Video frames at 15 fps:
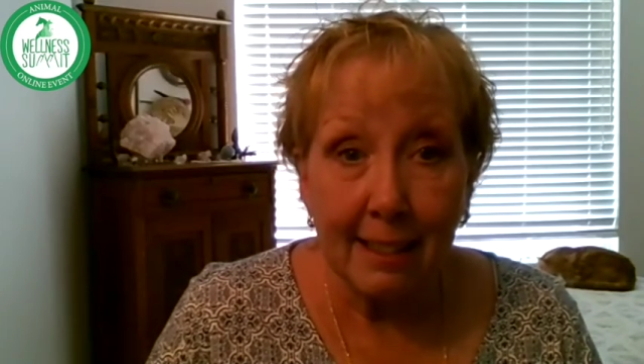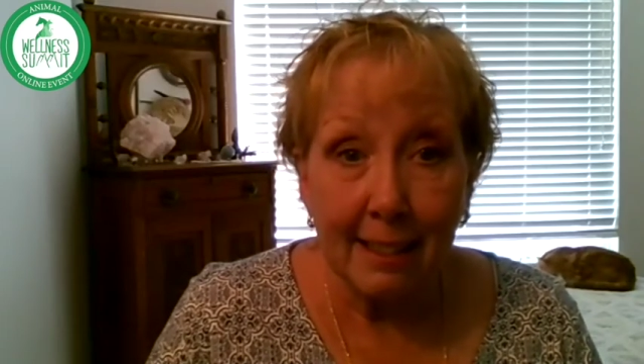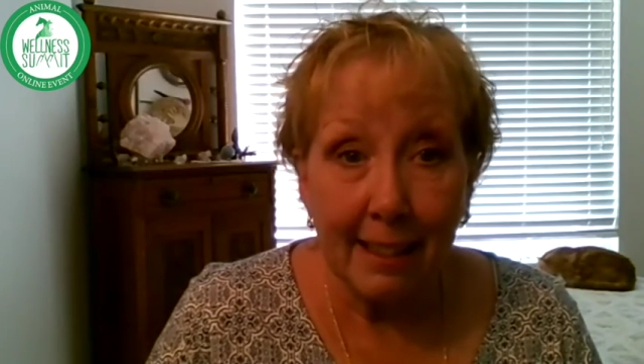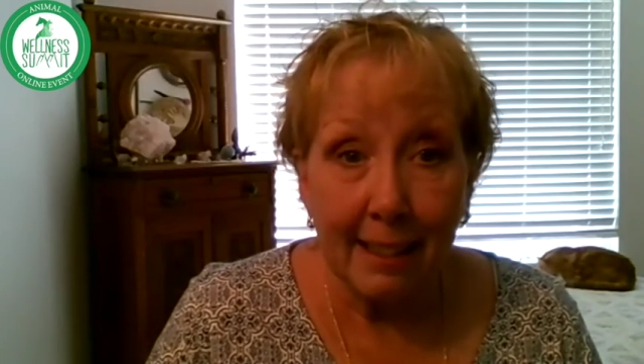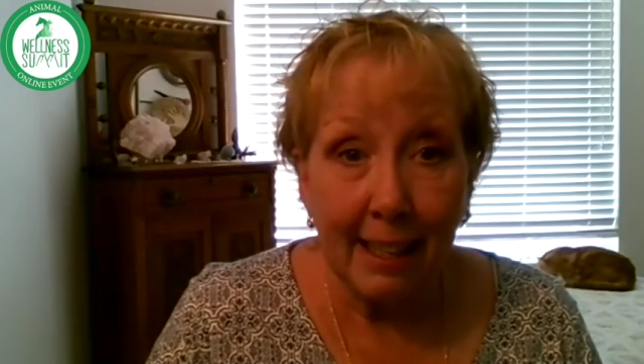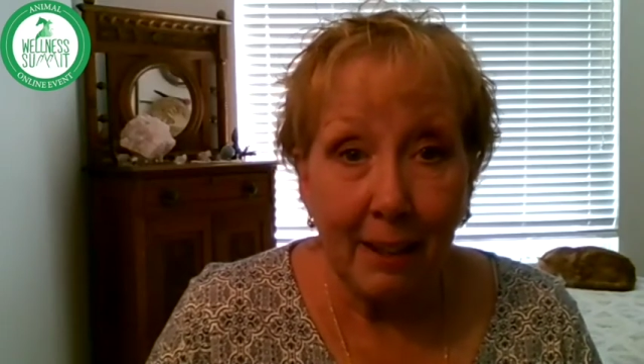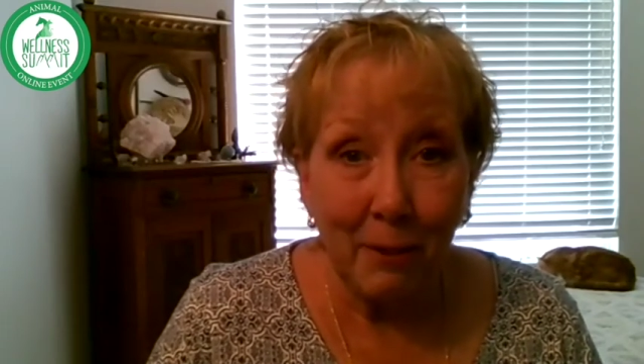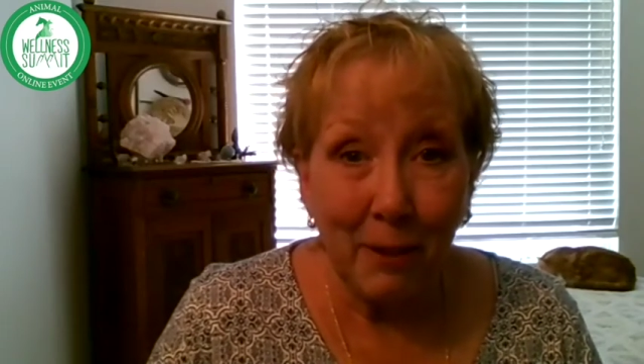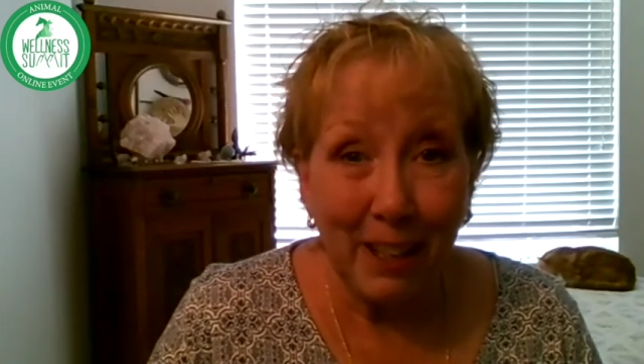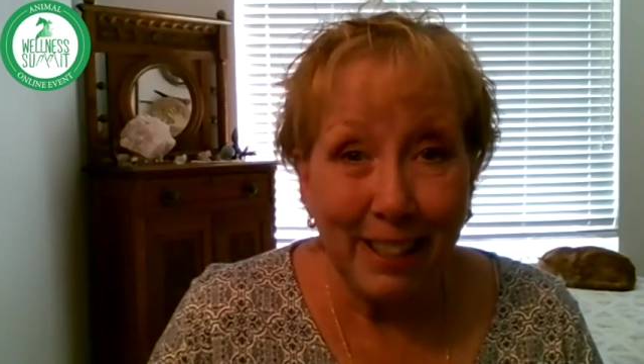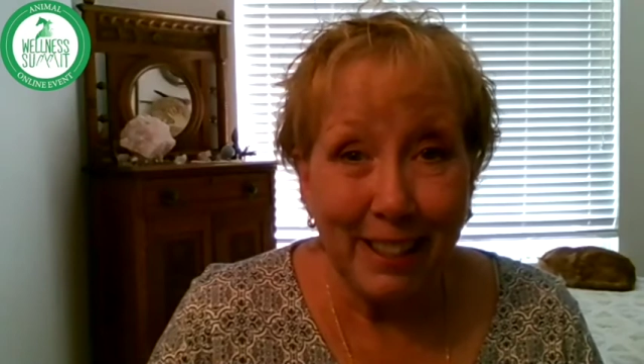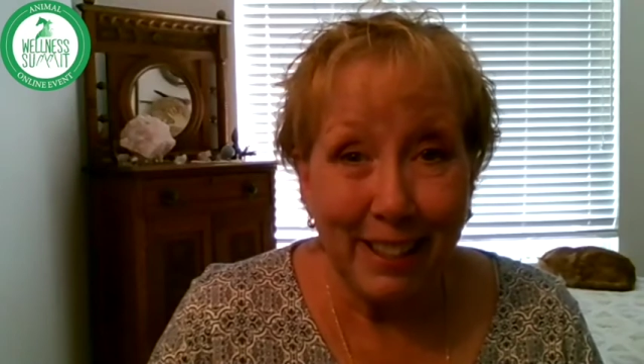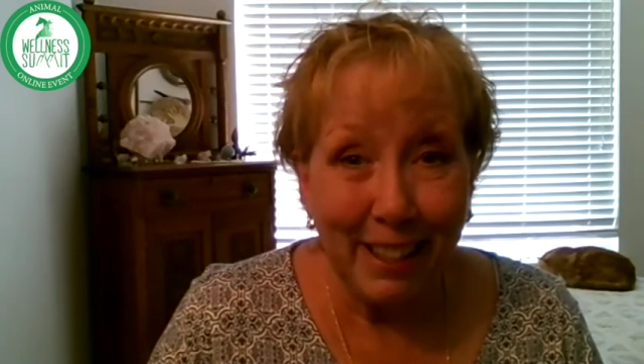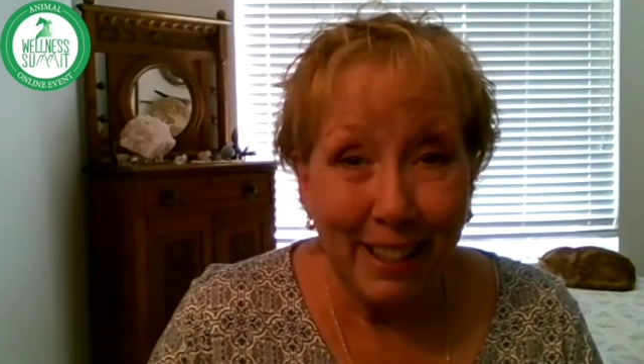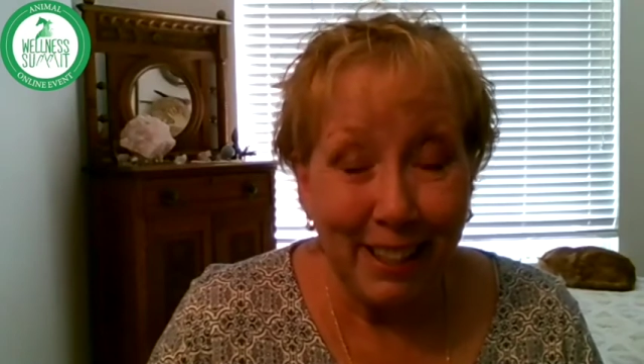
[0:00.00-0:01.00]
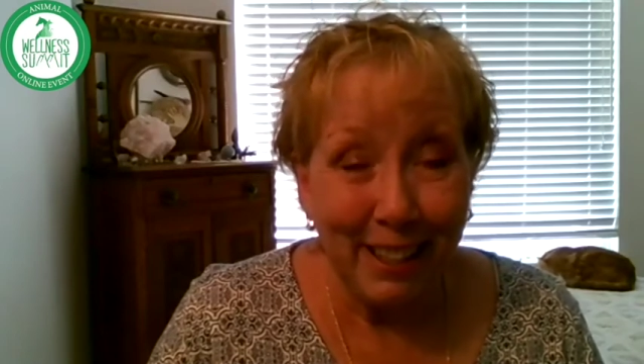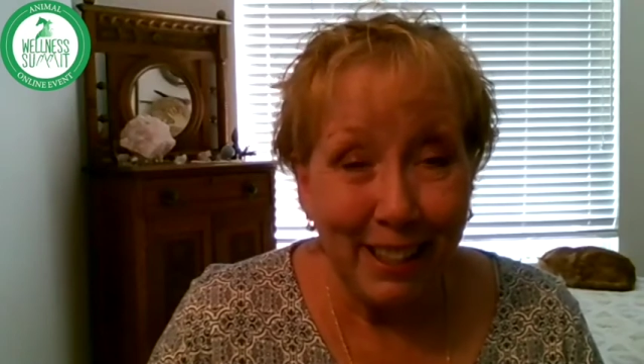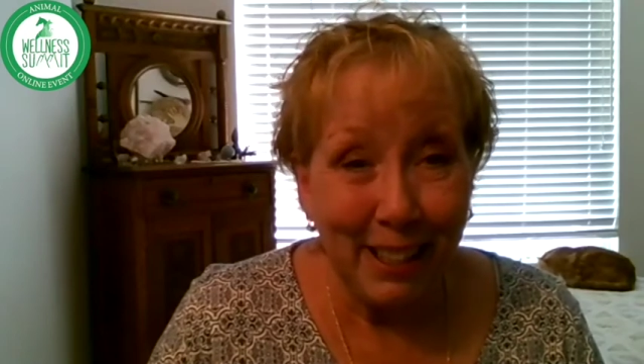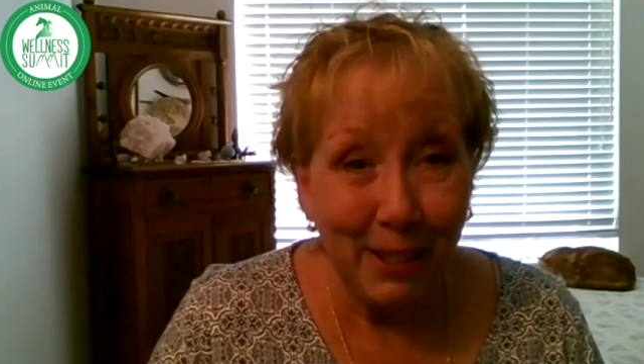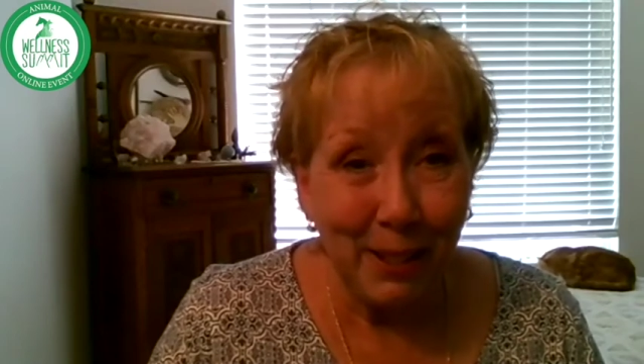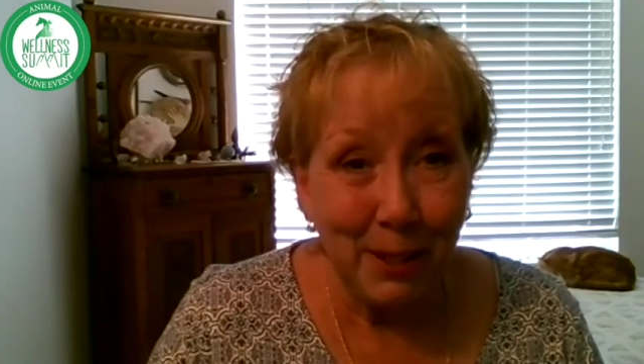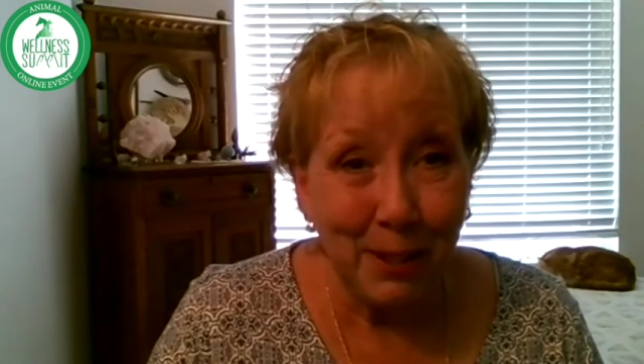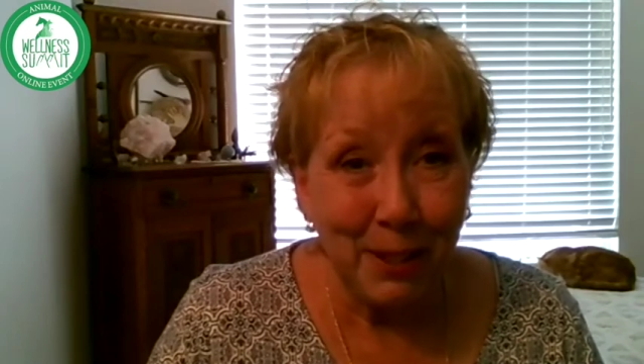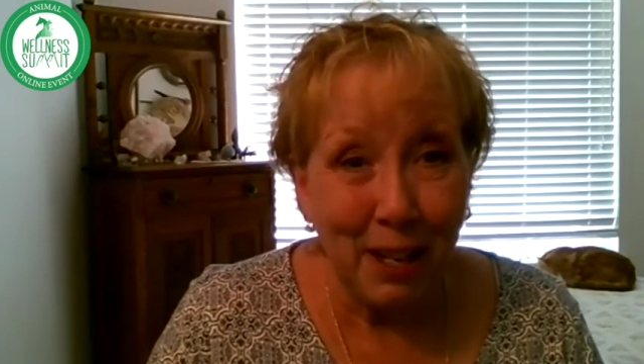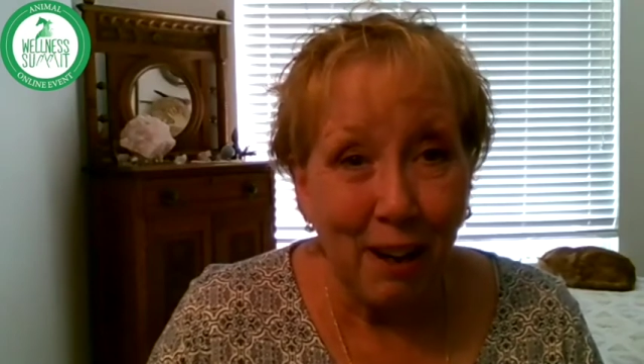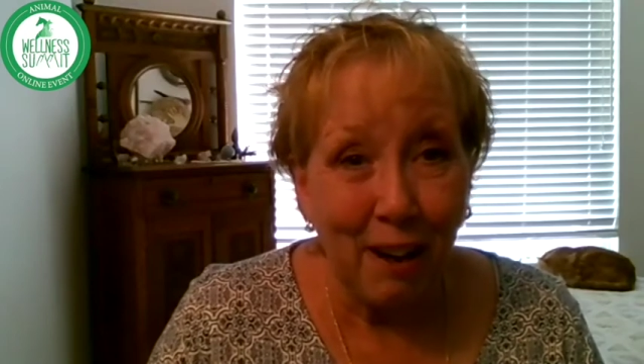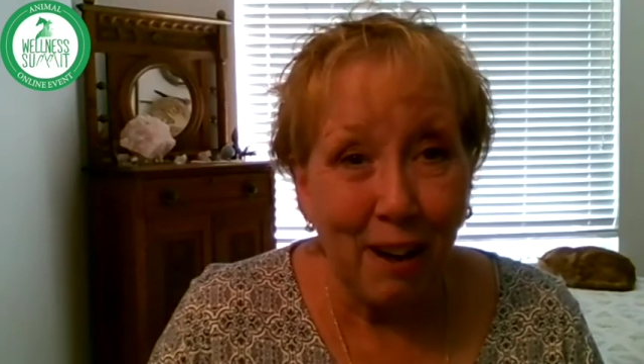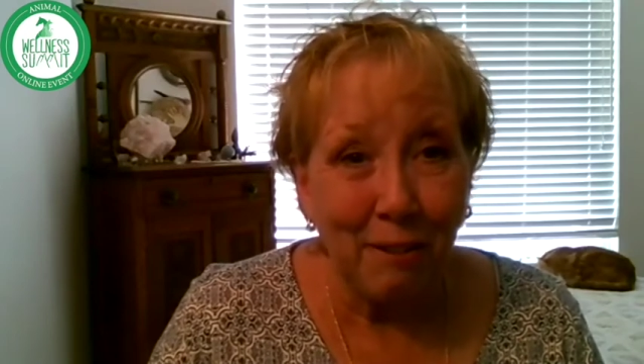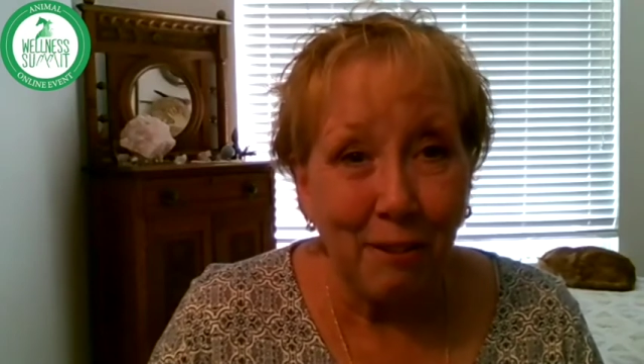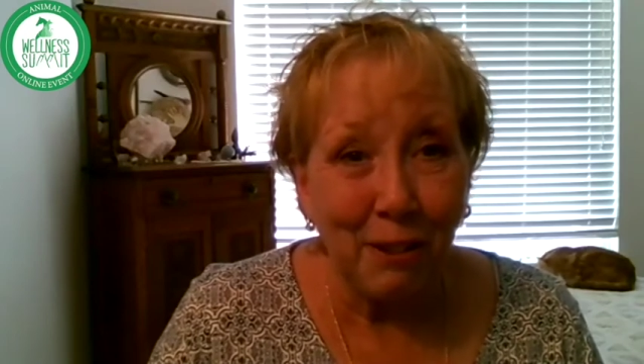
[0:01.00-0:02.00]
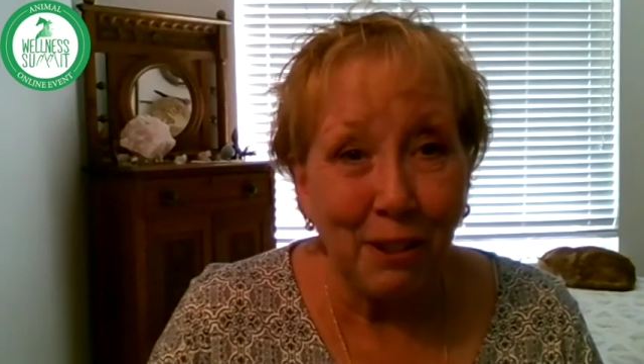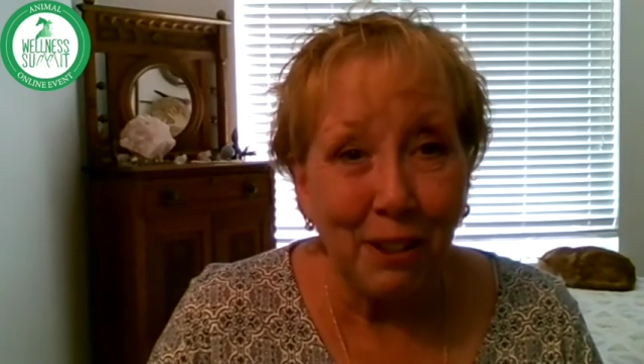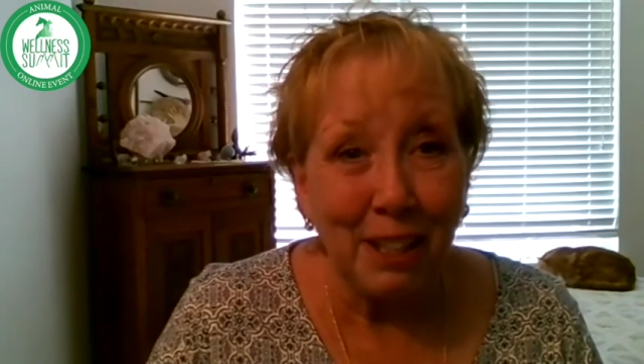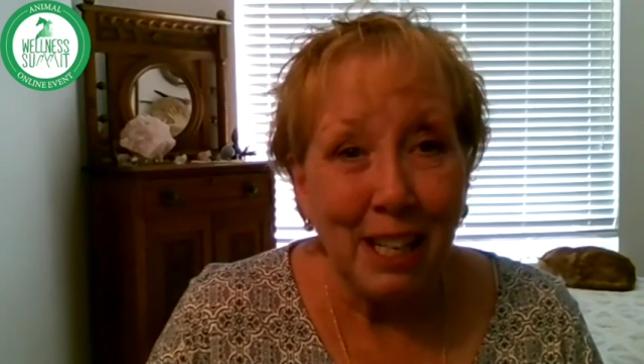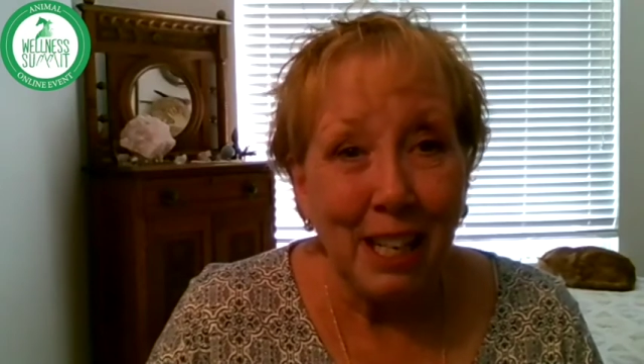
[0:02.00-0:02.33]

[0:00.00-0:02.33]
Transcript: than what is offered,